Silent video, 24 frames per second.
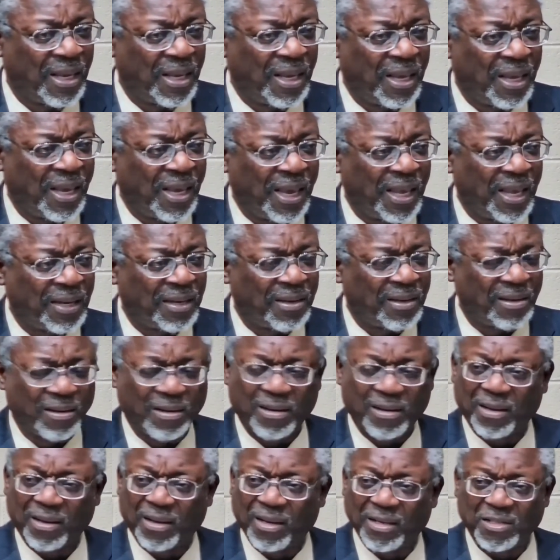and
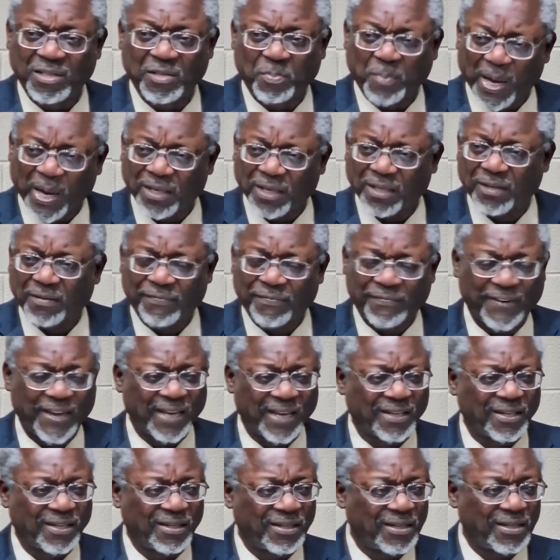in spite of the fact
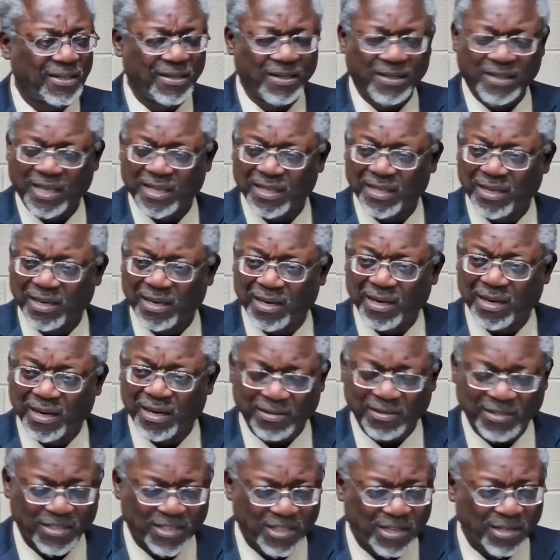that the
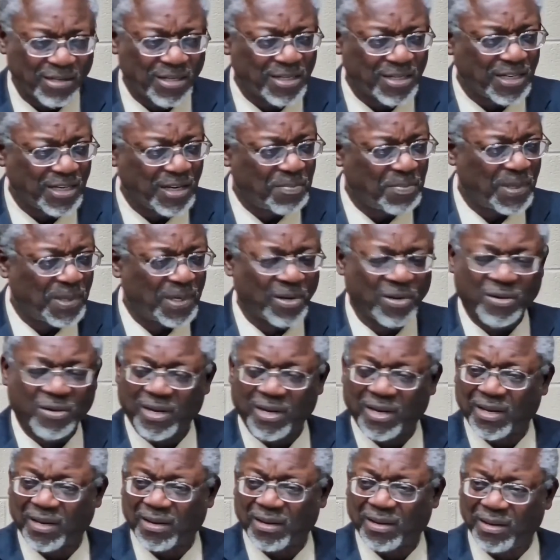Assyrians have been on
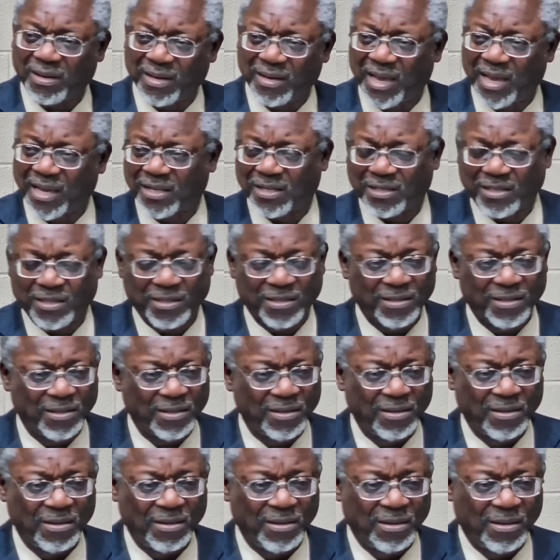their necks
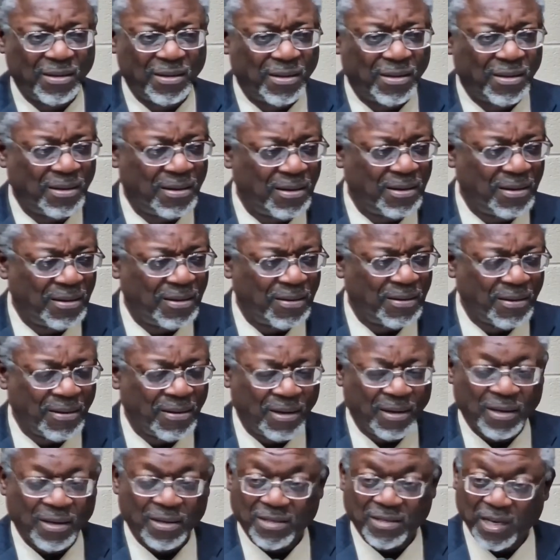
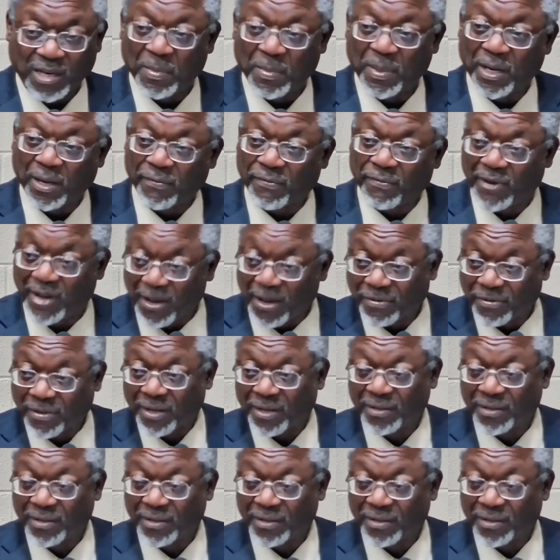seemingly forever,